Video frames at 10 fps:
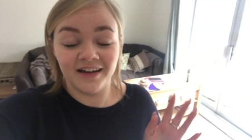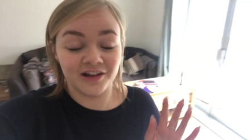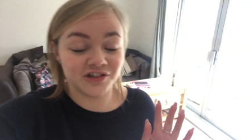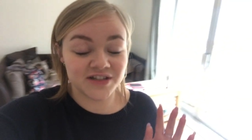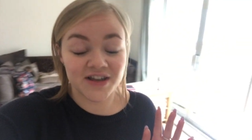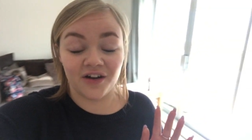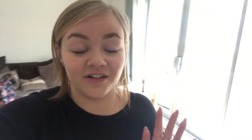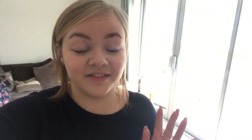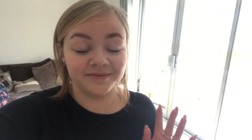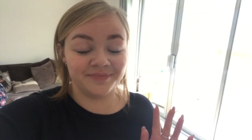I just
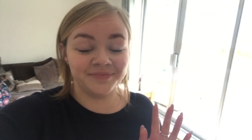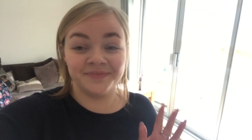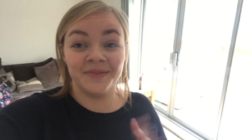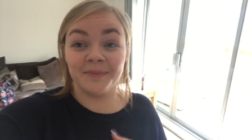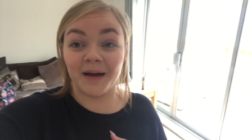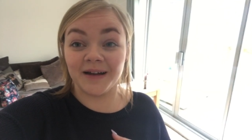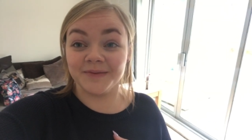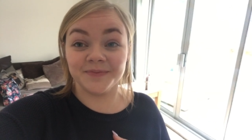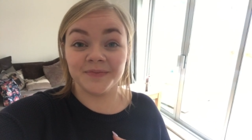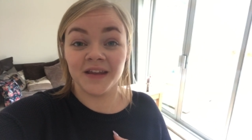can't.
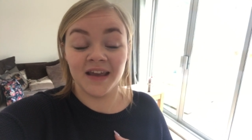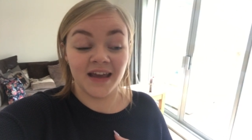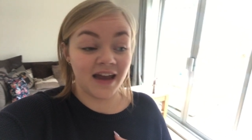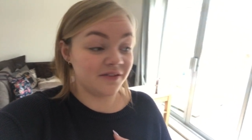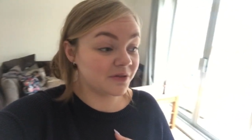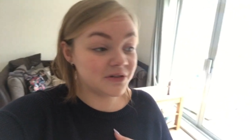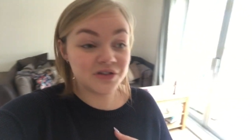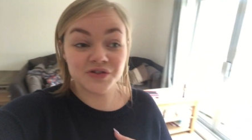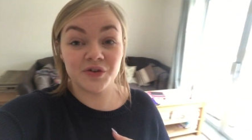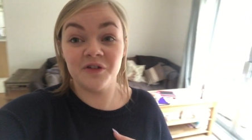But everyone
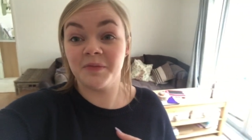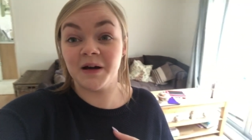just drove